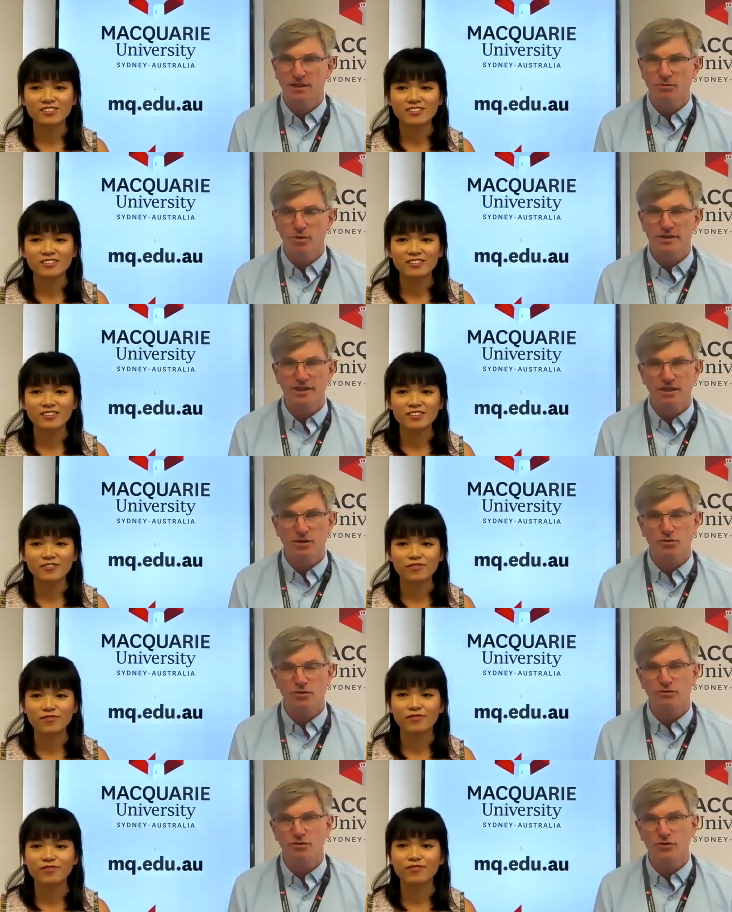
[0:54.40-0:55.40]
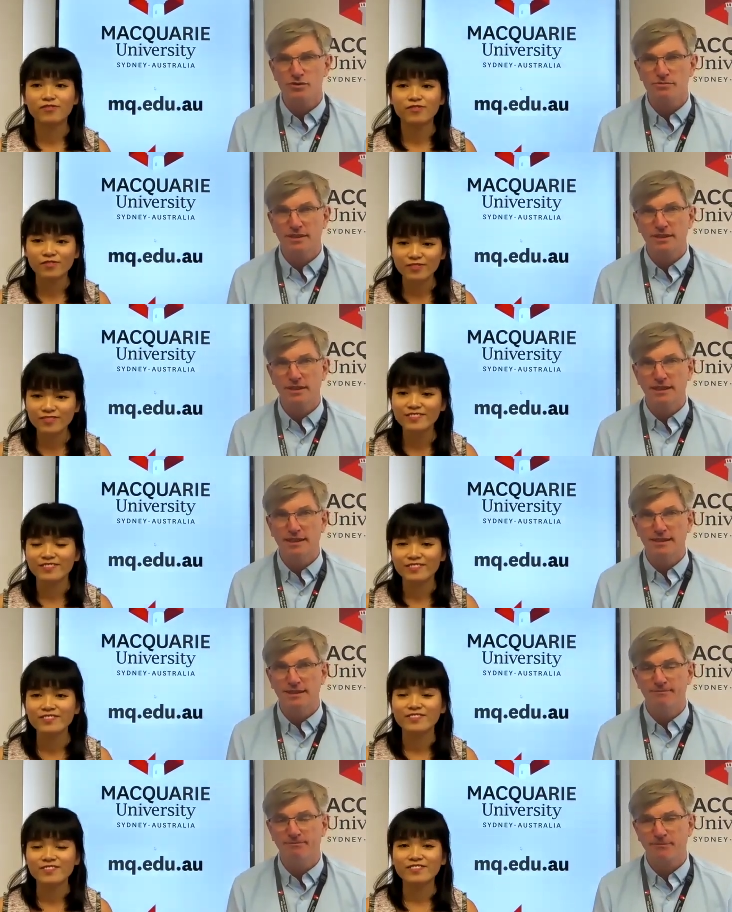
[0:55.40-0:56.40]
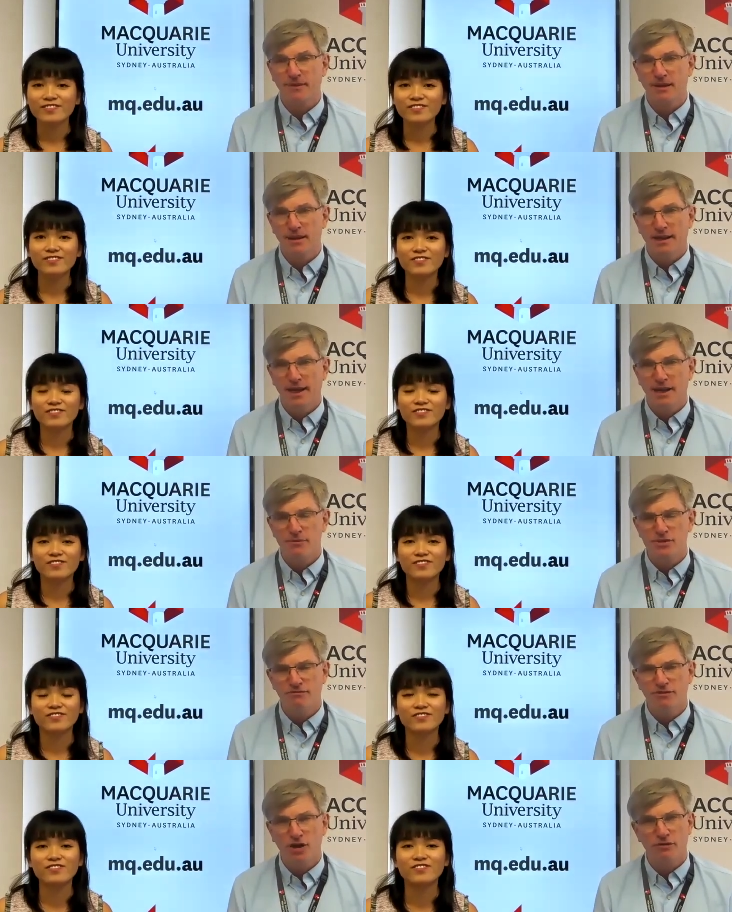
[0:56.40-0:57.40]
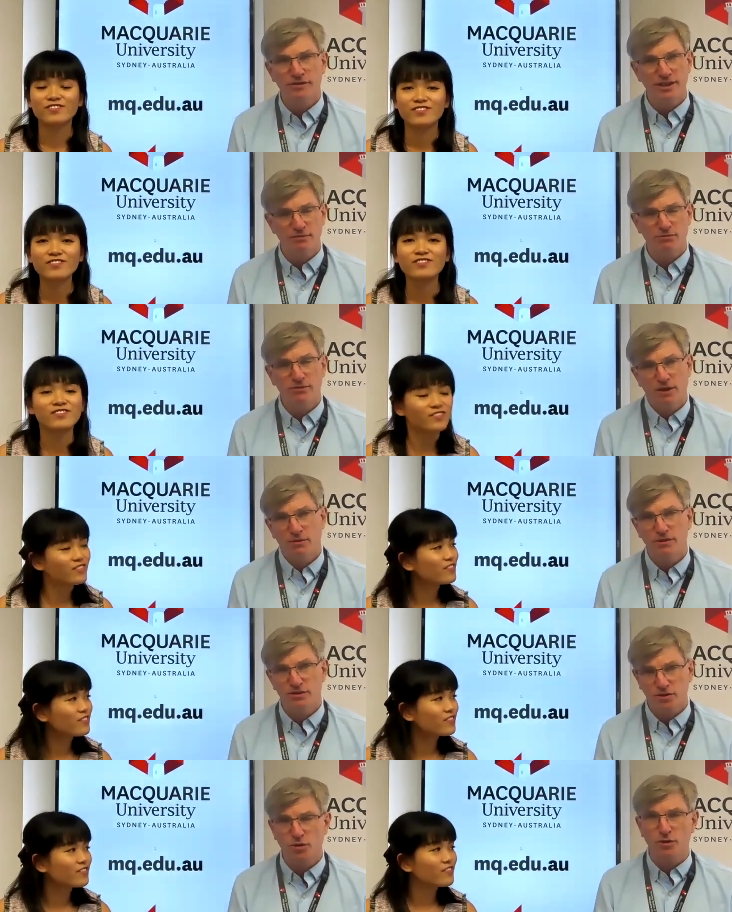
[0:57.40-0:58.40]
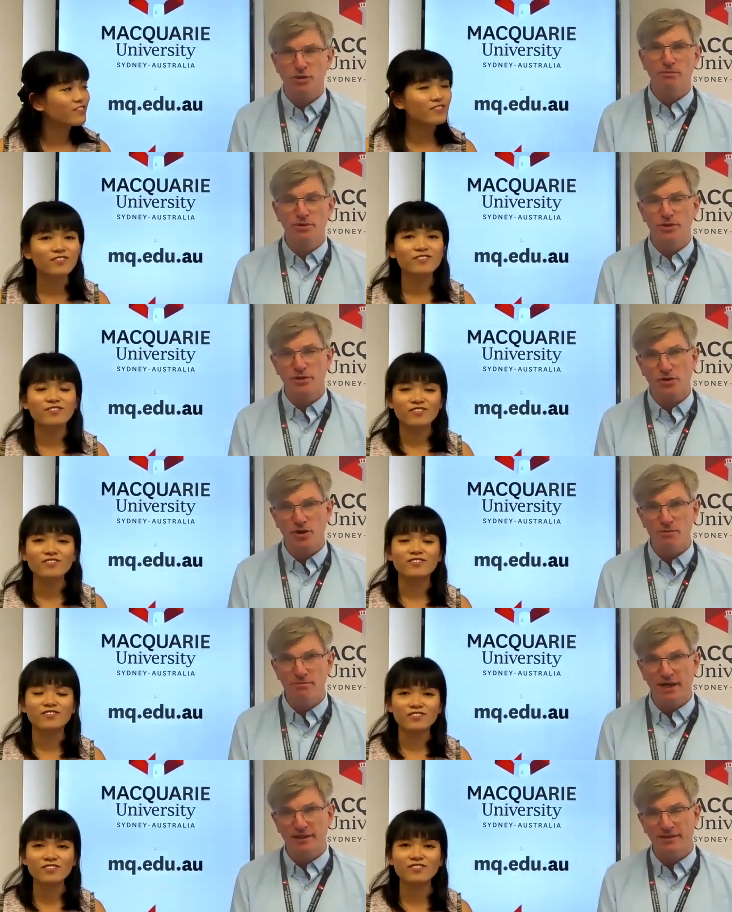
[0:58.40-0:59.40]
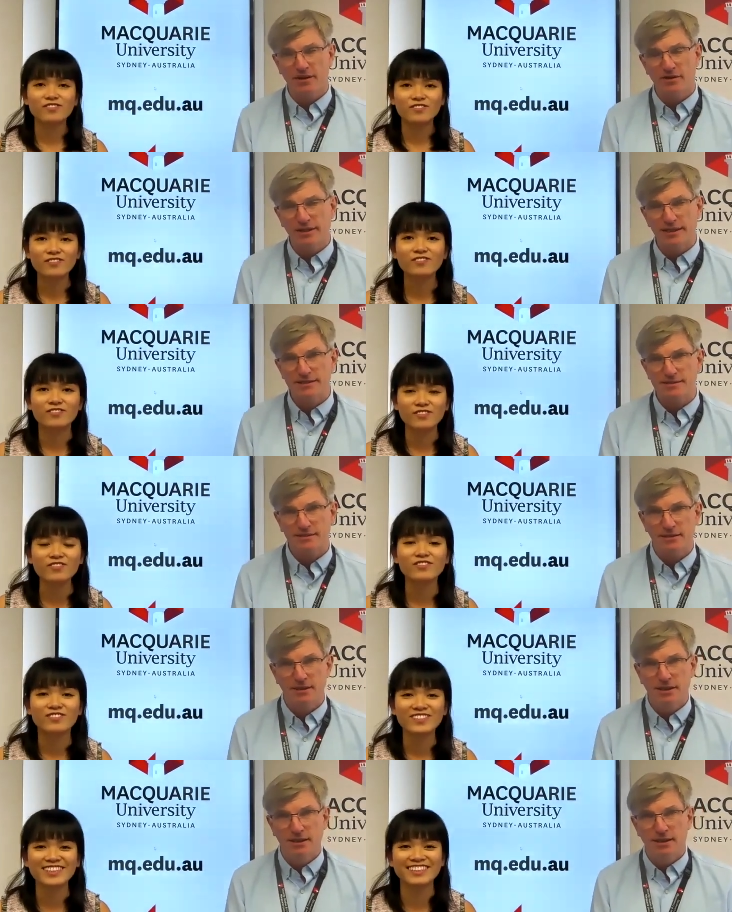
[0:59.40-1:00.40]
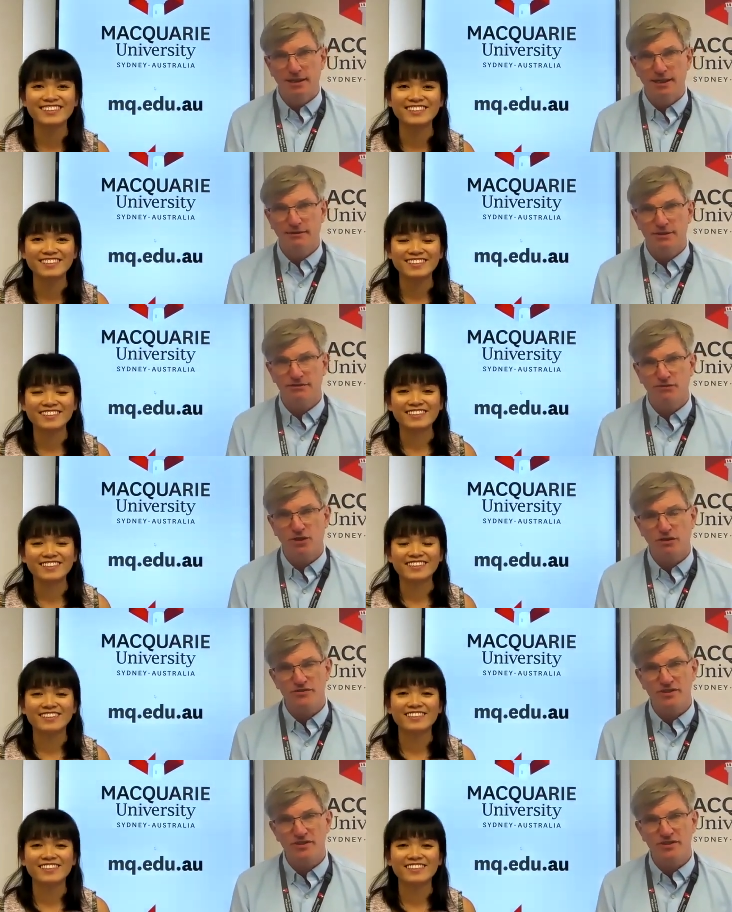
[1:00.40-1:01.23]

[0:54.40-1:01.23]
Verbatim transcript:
Speaker 1: worked in law enforcement and was involved in what used to call computer crime back in the old days. And was involved in